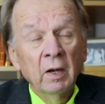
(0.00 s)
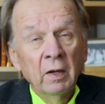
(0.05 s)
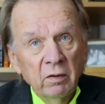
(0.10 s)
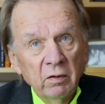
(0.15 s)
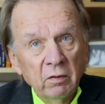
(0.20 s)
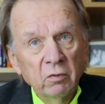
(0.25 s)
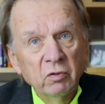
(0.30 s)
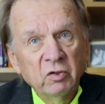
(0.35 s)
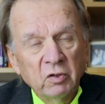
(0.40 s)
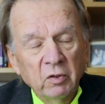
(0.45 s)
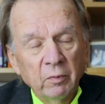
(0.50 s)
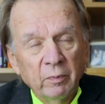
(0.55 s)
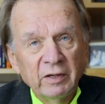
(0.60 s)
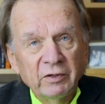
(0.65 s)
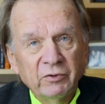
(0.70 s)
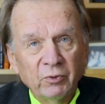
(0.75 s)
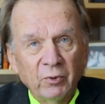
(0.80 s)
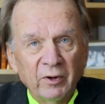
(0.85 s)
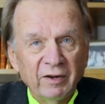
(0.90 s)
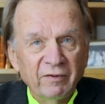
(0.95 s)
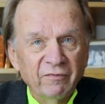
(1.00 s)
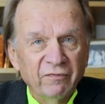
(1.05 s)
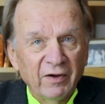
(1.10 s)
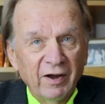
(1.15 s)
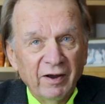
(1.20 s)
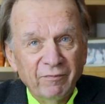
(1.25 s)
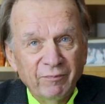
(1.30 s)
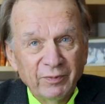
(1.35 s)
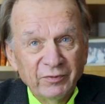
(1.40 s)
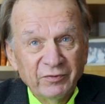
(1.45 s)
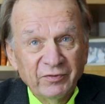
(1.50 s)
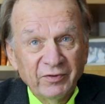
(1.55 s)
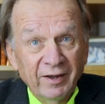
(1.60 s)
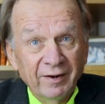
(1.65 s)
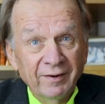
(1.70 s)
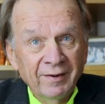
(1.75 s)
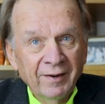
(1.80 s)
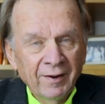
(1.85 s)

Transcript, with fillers: used to be 25%,